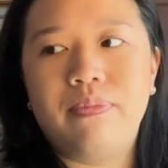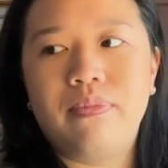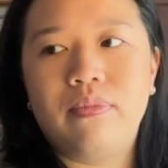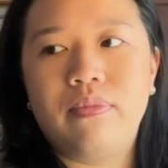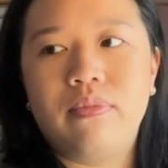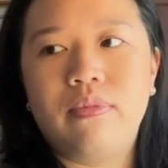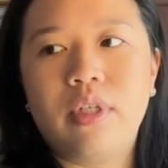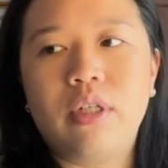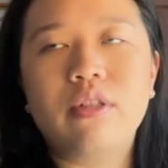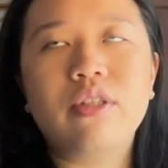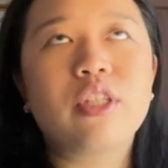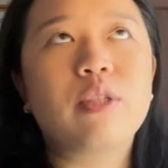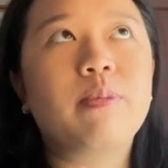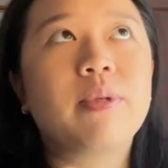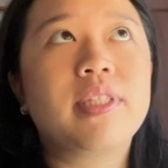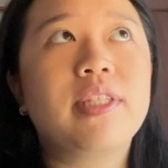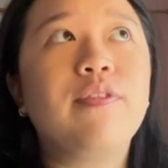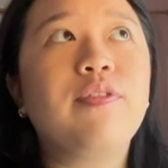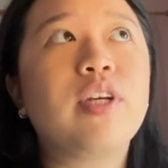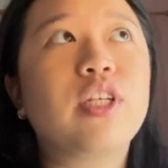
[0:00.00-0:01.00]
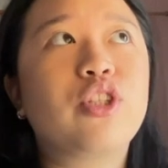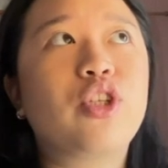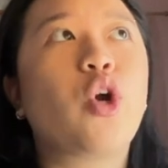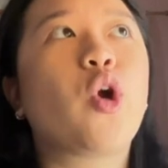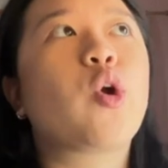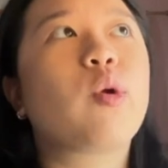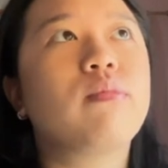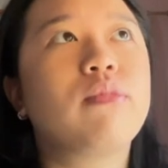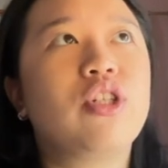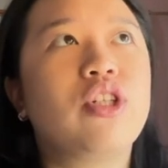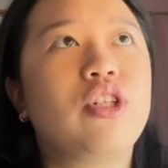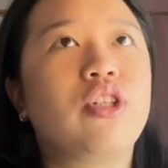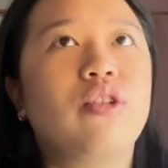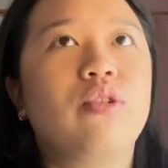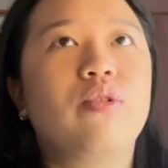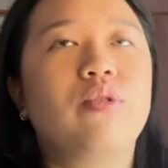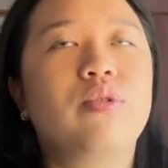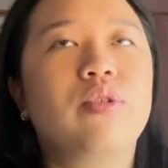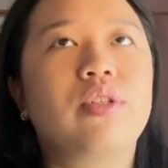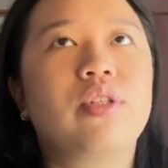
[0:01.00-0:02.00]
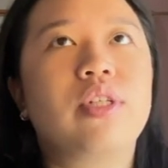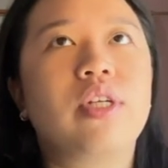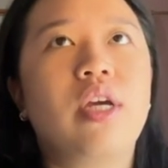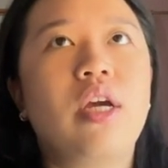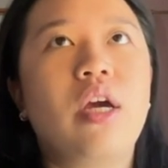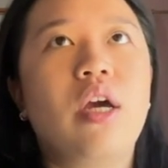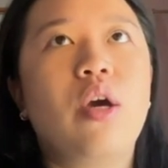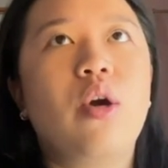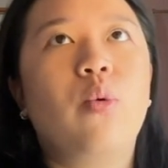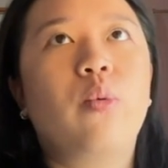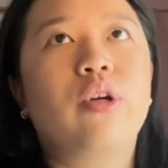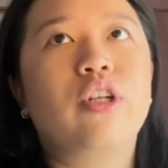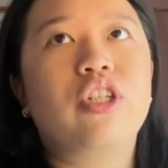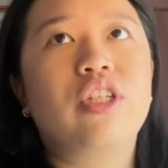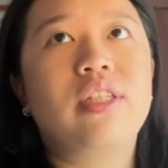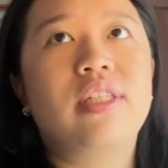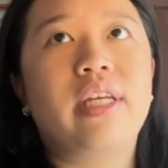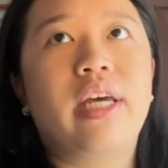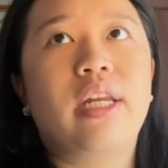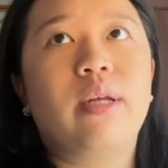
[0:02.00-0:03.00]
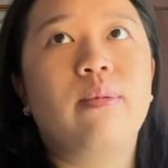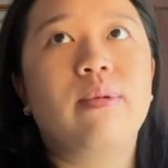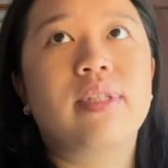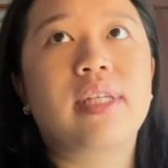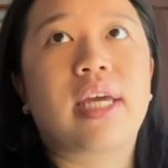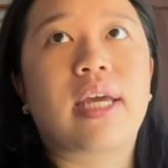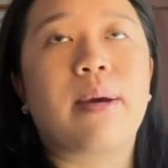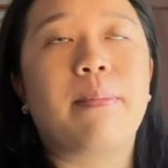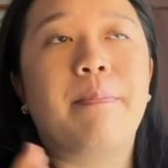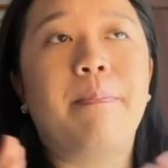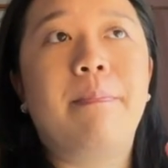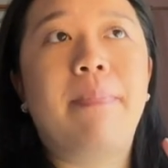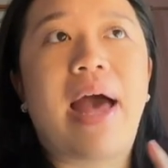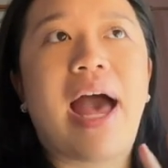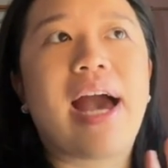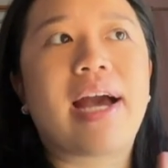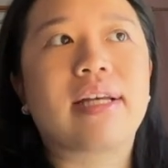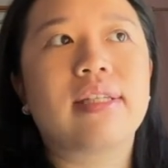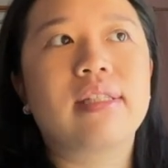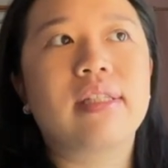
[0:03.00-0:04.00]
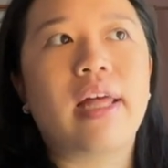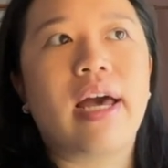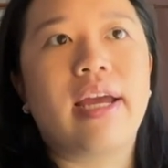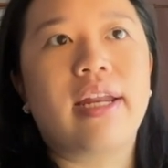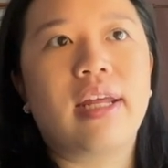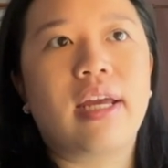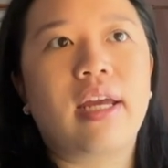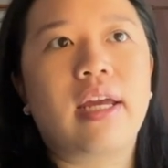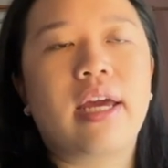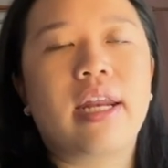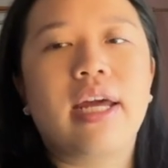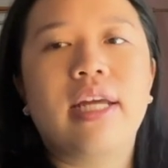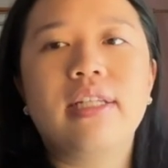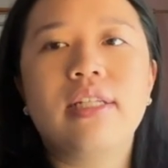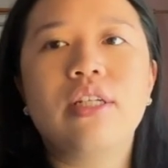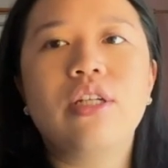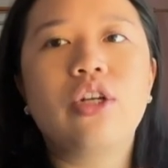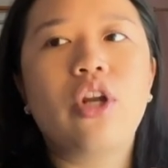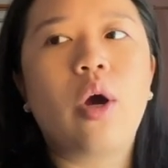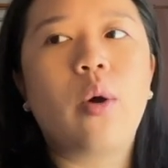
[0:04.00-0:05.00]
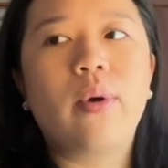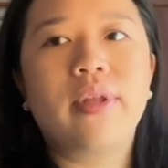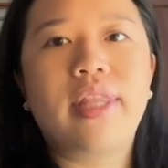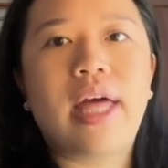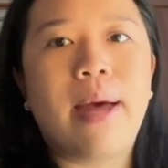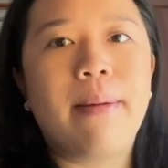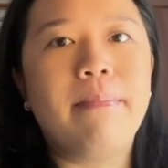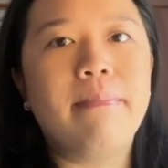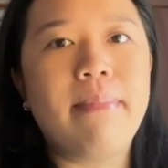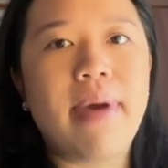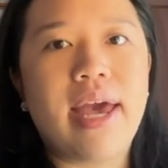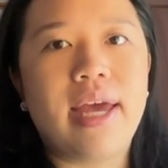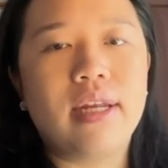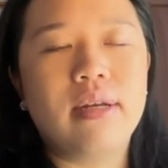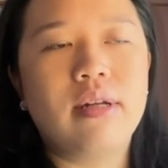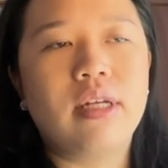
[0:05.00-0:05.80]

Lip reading: there's a specific term she used where she said it was like backsliding, and I didn't know what that meant.